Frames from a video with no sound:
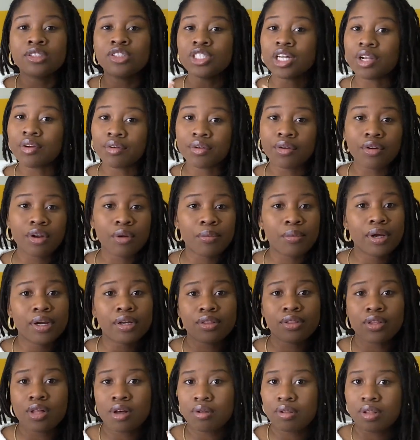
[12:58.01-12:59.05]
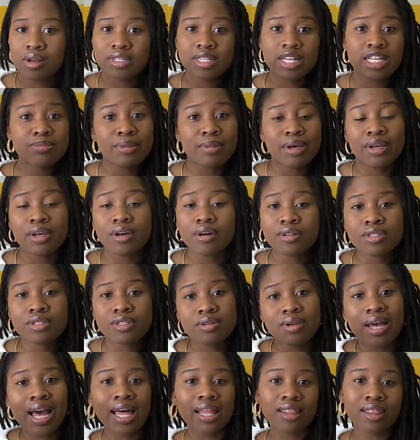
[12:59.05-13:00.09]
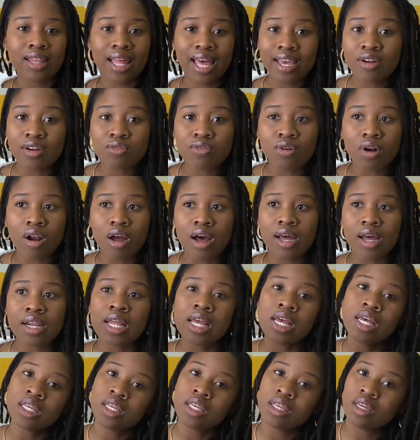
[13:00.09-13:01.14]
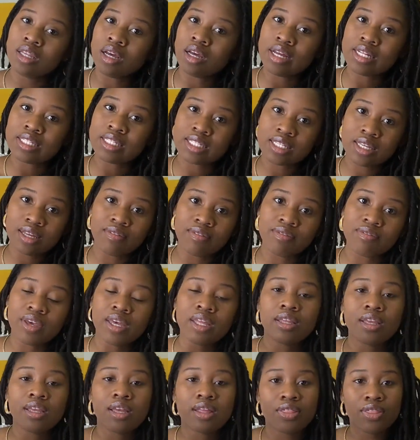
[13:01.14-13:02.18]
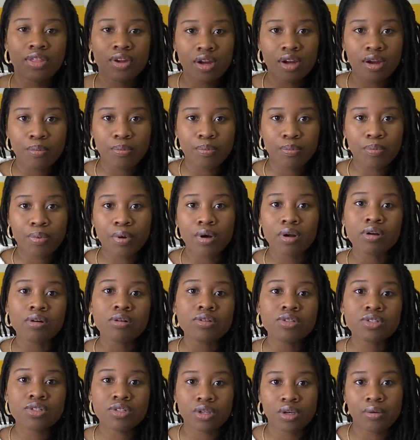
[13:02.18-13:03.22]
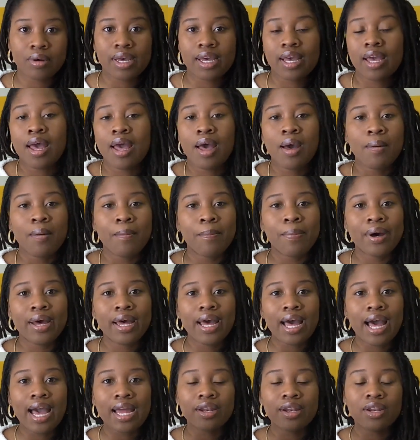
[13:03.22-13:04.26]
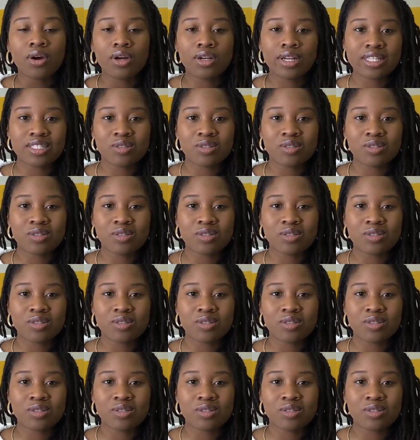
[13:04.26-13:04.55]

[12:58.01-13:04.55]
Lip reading: General notary work, loan closing is my go-to. I like Ron. It's convenient. There are pros to it, but I know it